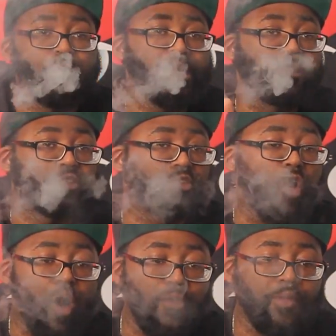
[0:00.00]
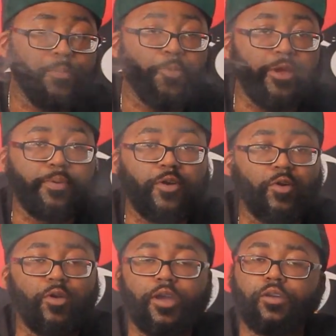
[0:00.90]
install the
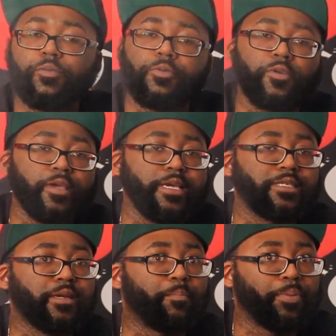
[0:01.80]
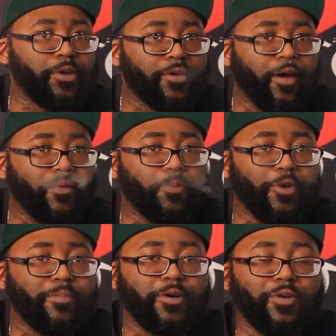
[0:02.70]
pre-built coil, real easy to build on the
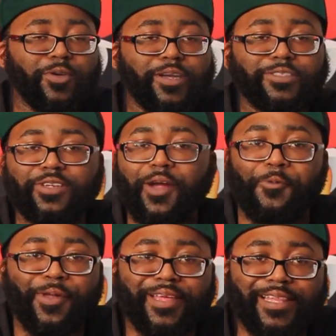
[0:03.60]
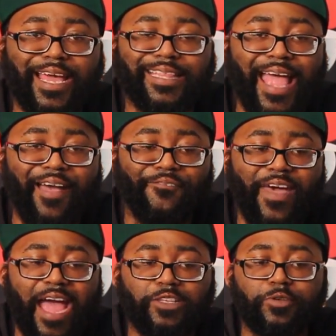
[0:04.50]
pre-built coil, so I really like that
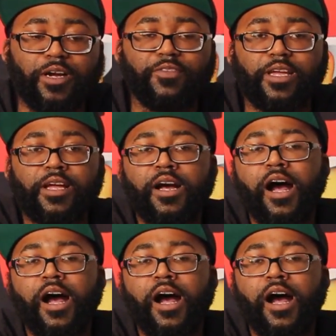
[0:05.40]
factor of it.